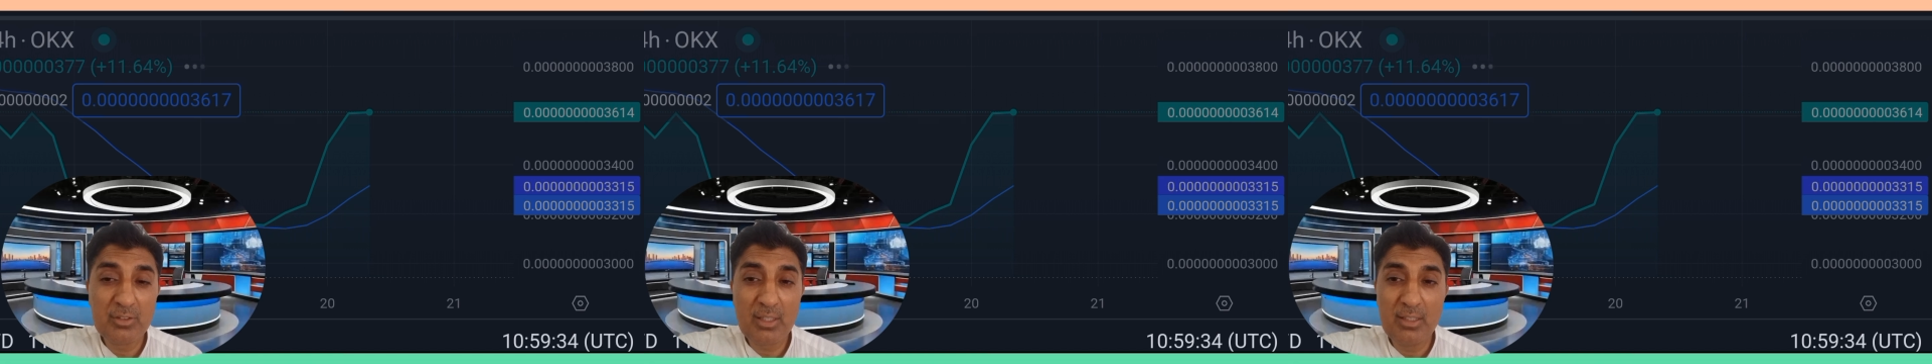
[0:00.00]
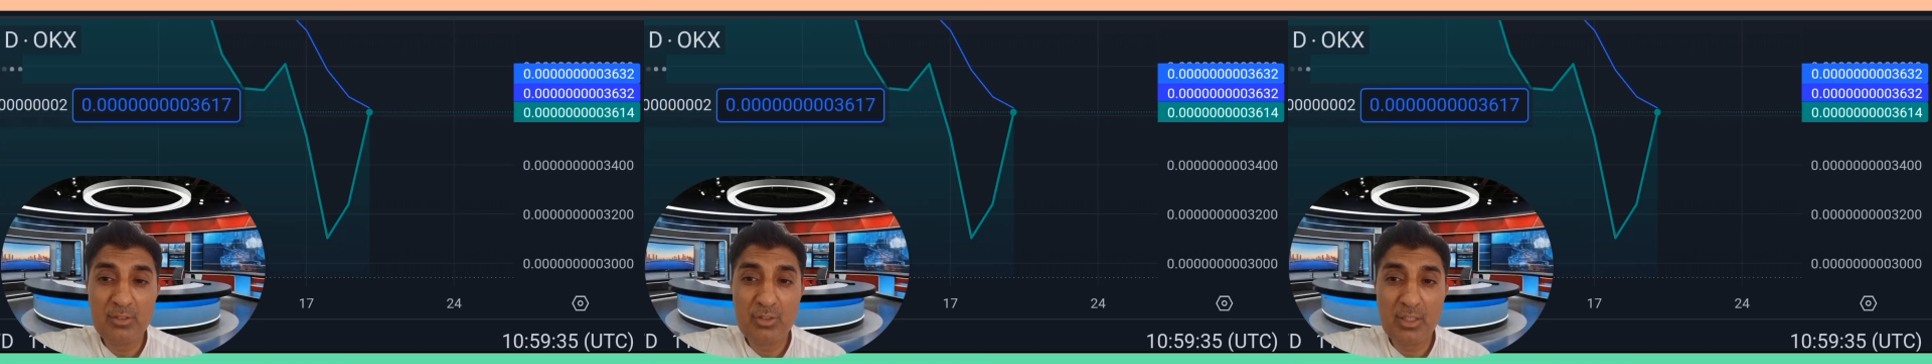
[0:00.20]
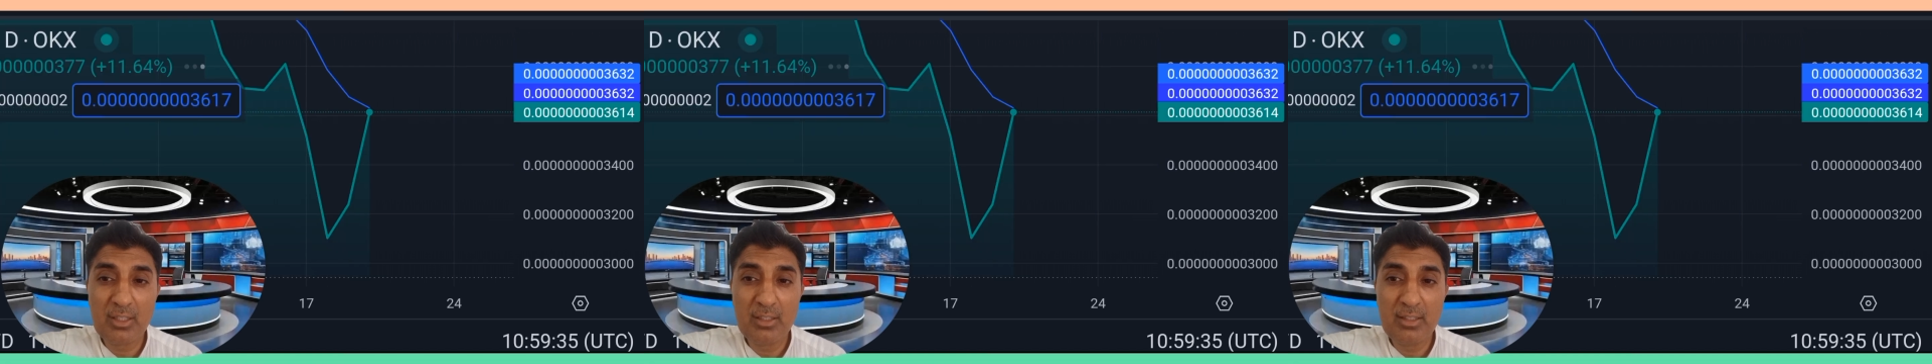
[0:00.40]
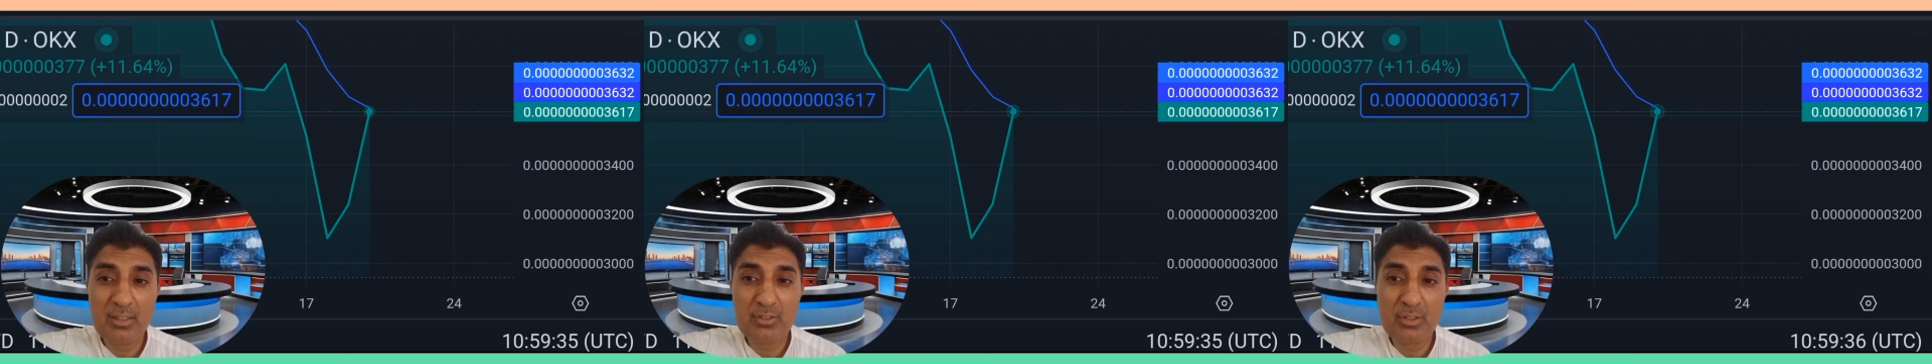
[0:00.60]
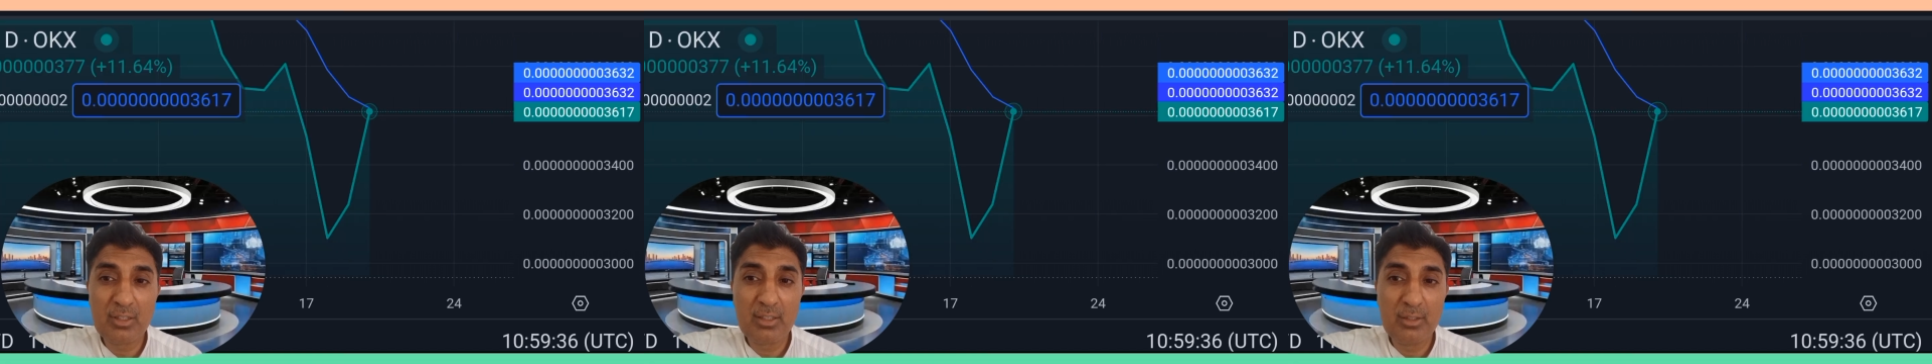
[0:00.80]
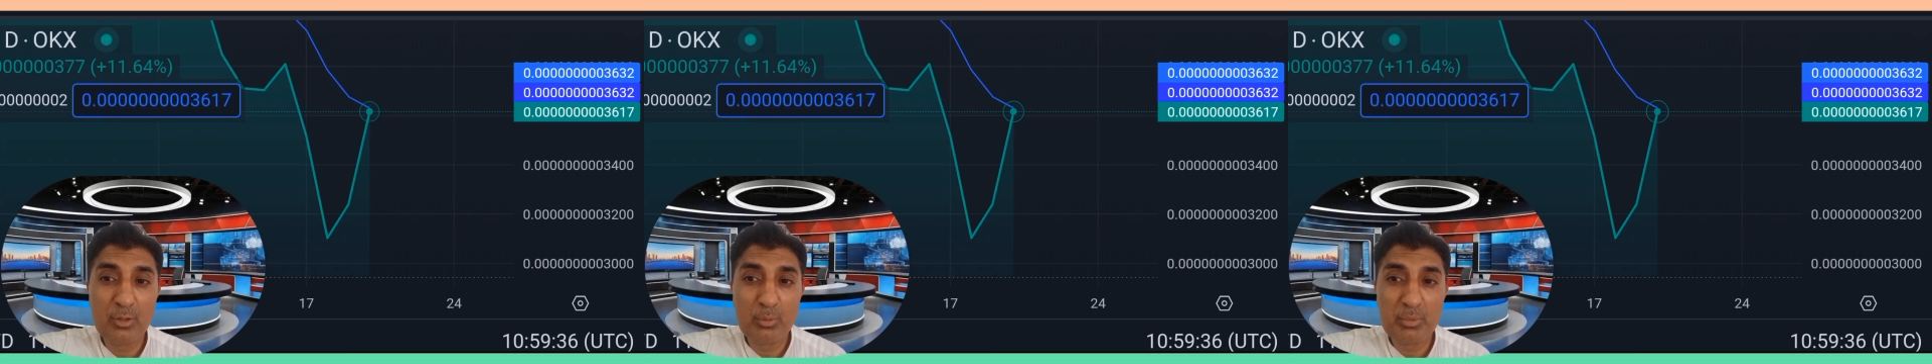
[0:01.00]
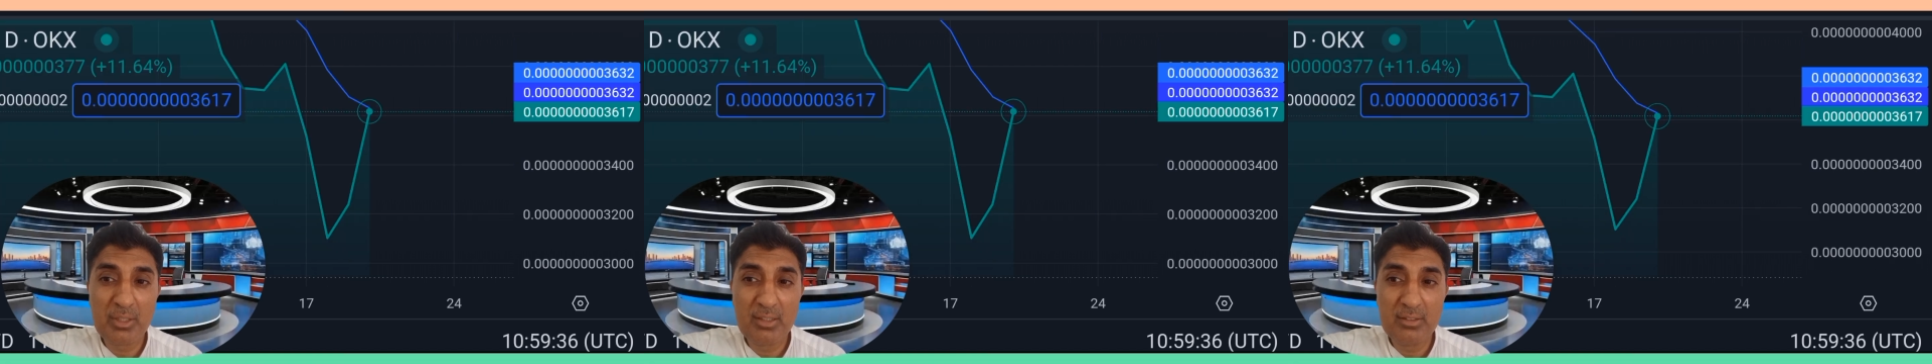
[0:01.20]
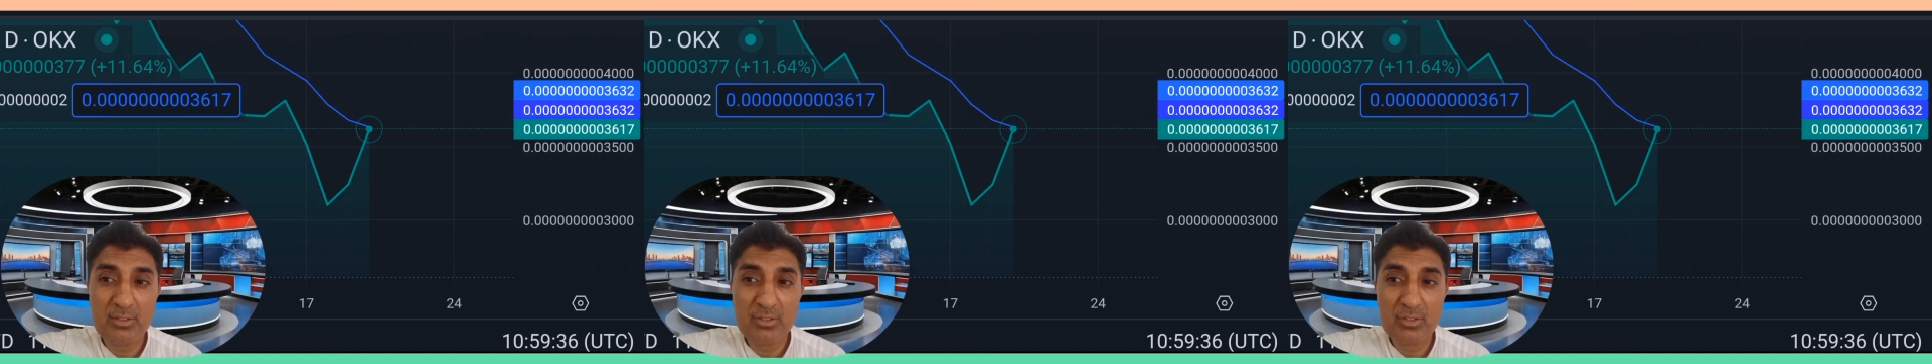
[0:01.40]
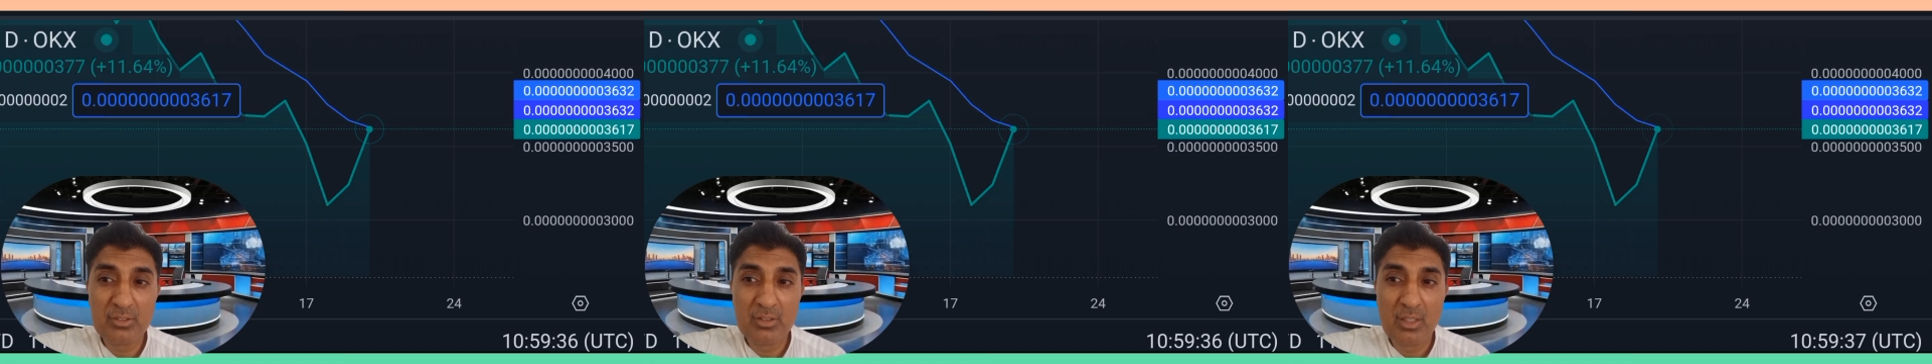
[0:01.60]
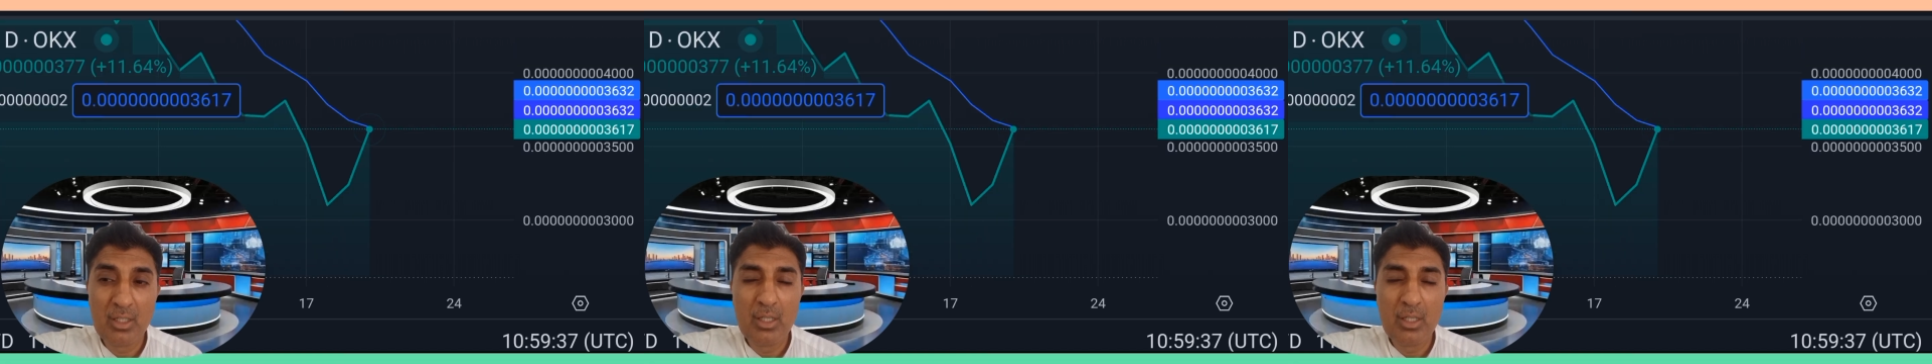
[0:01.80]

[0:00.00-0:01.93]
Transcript: high second, last second, low price,